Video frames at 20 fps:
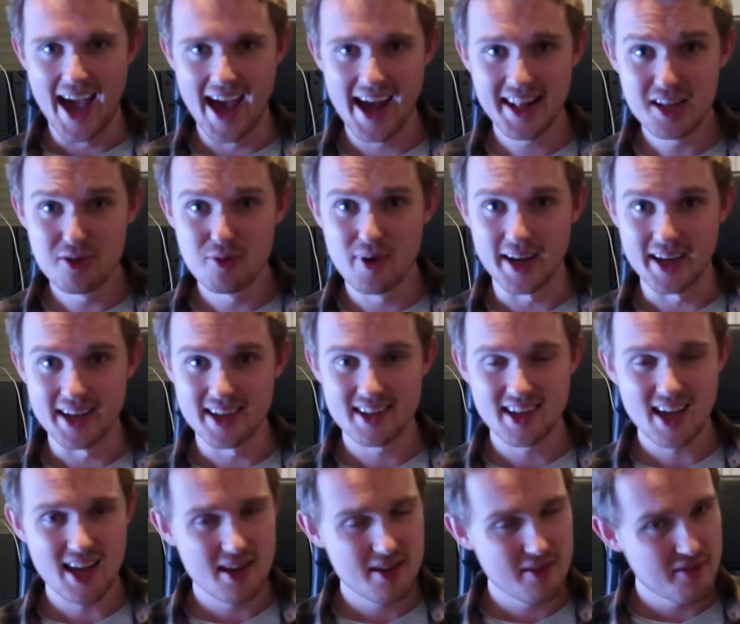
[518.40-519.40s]
Anyway,
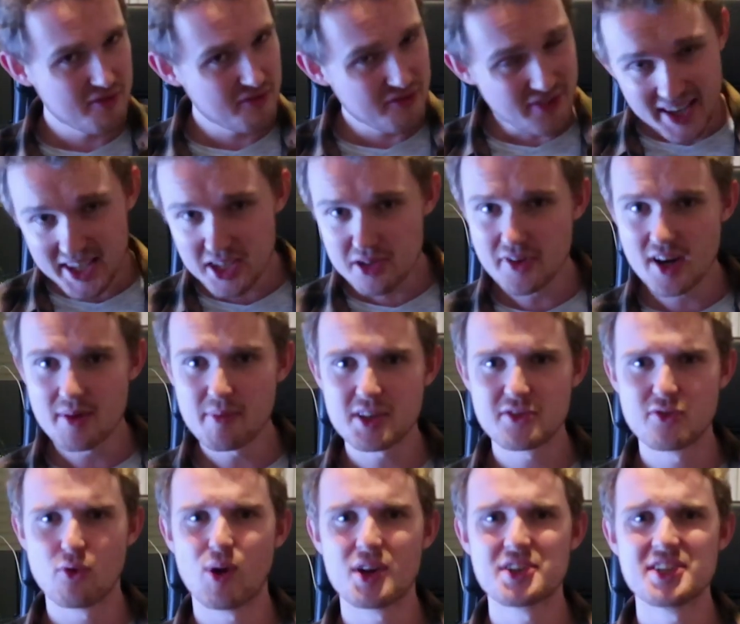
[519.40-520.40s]
thank you very
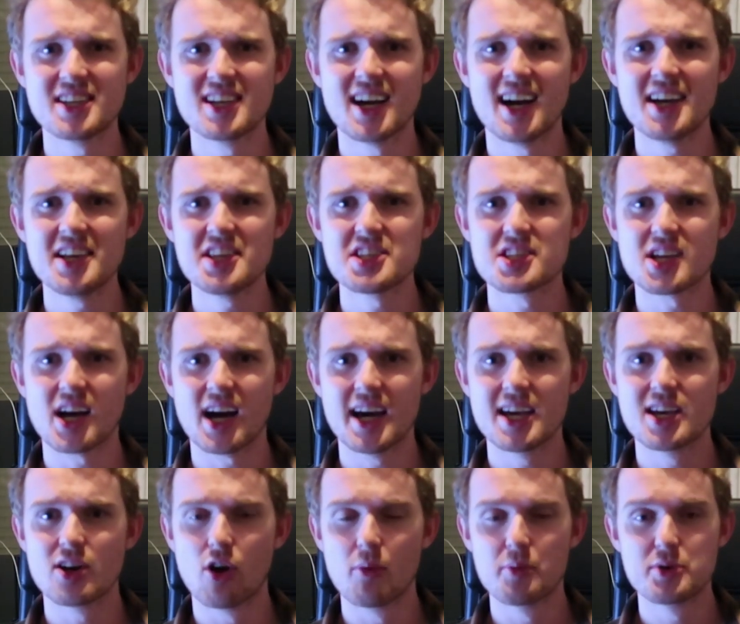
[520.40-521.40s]
much for watching, guys.
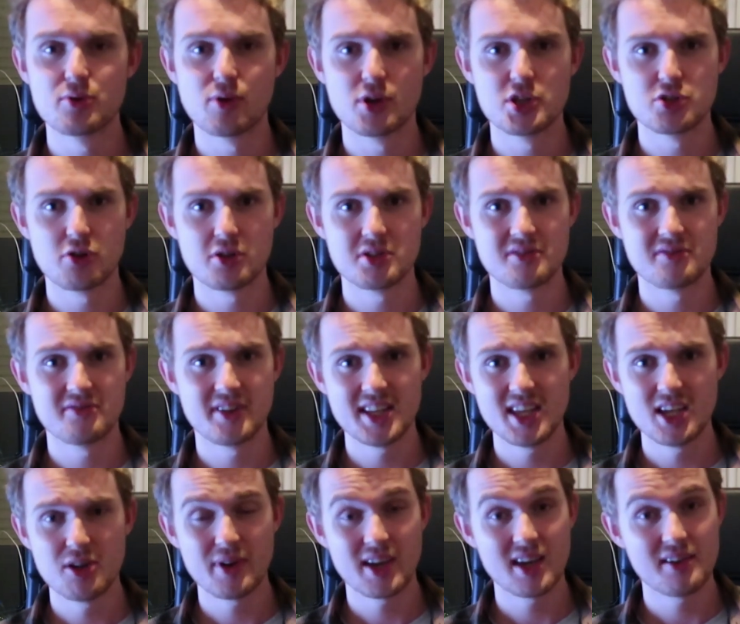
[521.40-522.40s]
I hope you enjoyed the
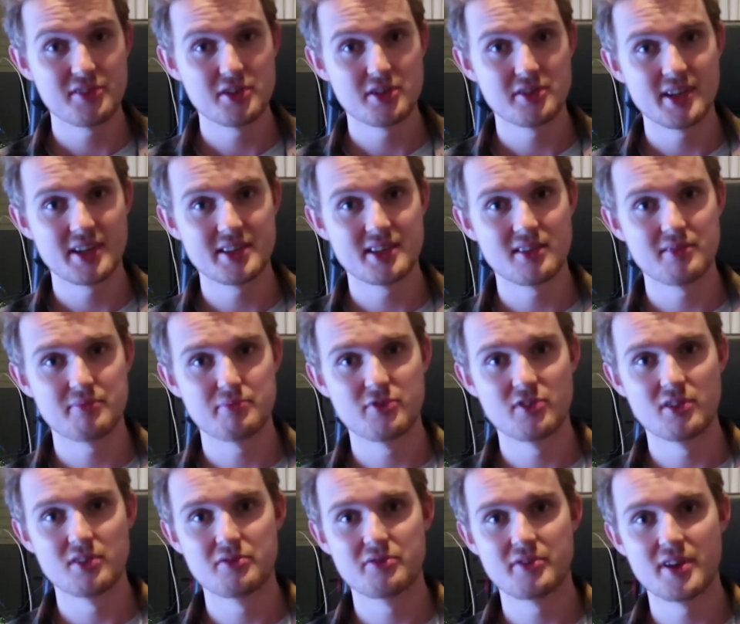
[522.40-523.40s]
video. If you did, then
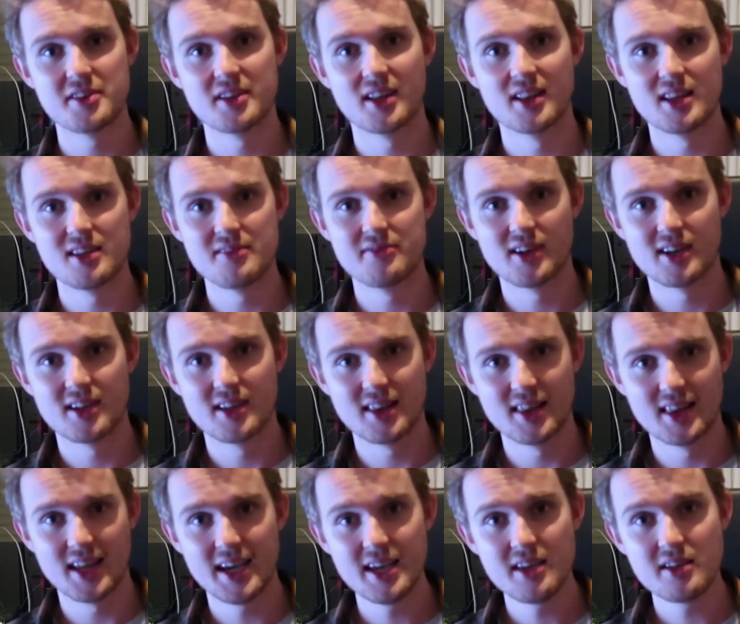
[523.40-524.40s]
feel free to leave a
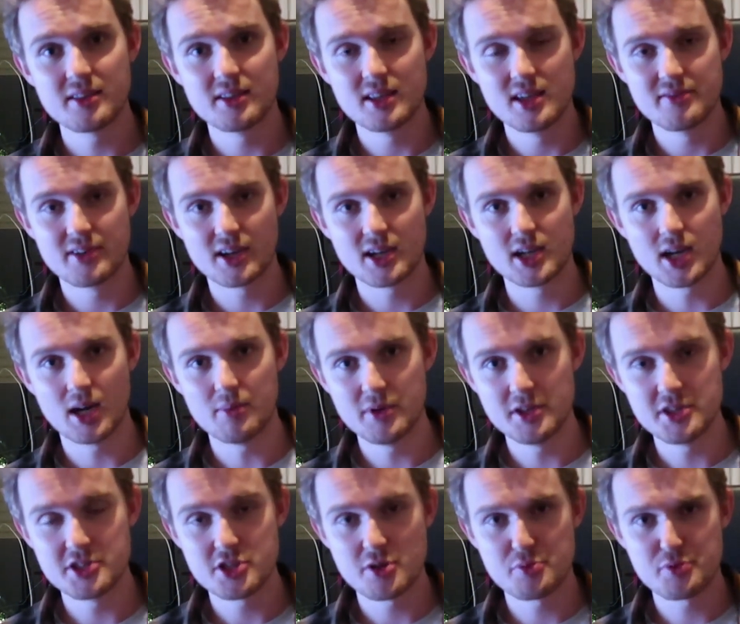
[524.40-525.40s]
like, leave a
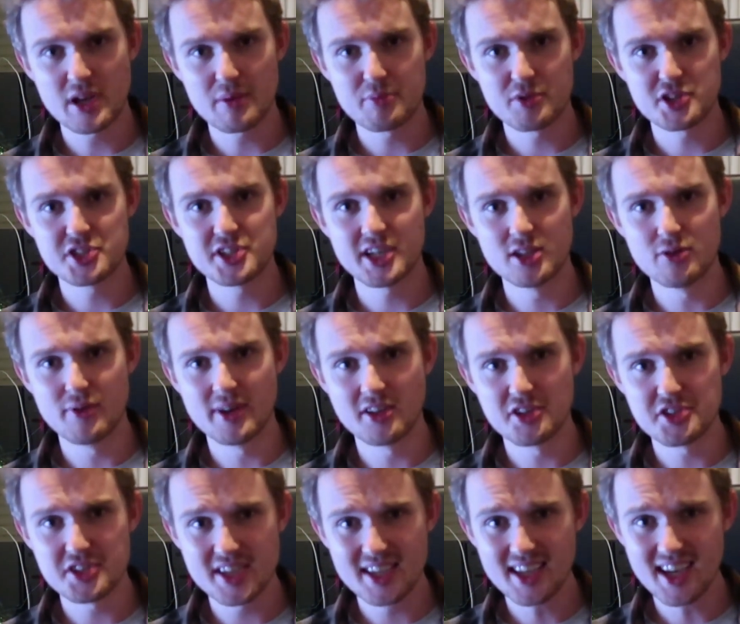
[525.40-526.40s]
comment, subscribe to the channel, and
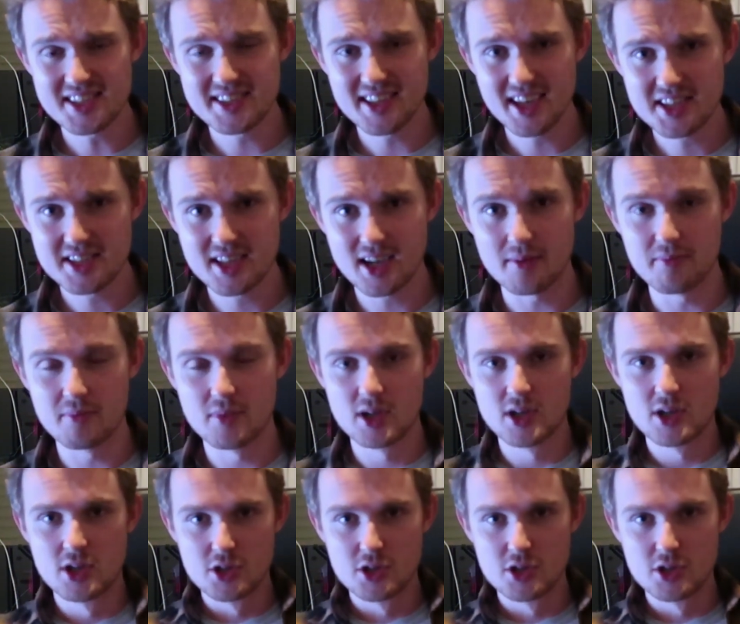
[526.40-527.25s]
I'll see you guys next time.